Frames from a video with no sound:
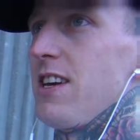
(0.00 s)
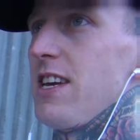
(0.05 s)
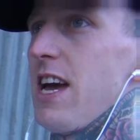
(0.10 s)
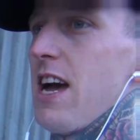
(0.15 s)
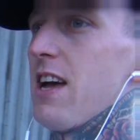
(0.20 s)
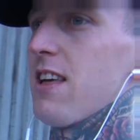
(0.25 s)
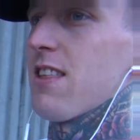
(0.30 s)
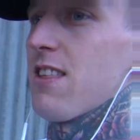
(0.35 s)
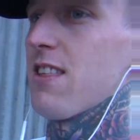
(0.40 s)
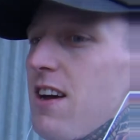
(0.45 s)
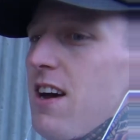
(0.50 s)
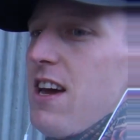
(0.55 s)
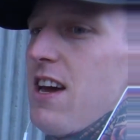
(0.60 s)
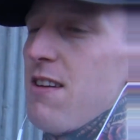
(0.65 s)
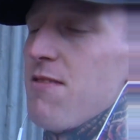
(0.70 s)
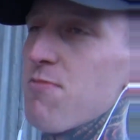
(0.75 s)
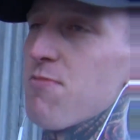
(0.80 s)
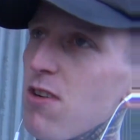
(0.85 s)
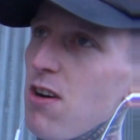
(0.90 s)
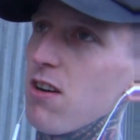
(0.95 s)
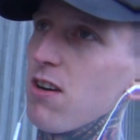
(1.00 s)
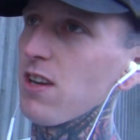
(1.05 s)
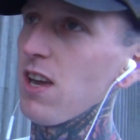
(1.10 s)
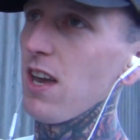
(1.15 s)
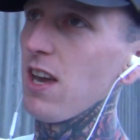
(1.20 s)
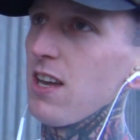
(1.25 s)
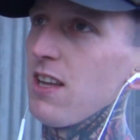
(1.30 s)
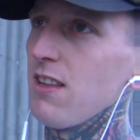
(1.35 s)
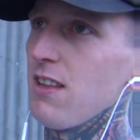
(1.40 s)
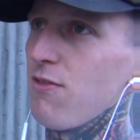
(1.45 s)
Yes, I am
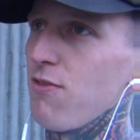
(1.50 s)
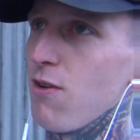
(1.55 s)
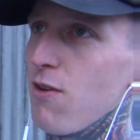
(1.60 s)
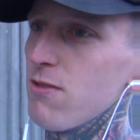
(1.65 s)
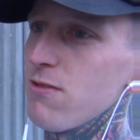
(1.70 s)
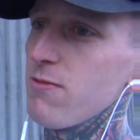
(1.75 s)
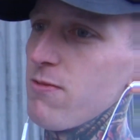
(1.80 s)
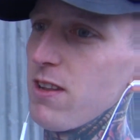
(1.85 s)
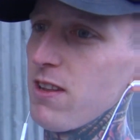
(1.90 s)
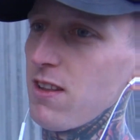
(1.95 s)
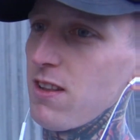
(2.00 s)
talking in the phone with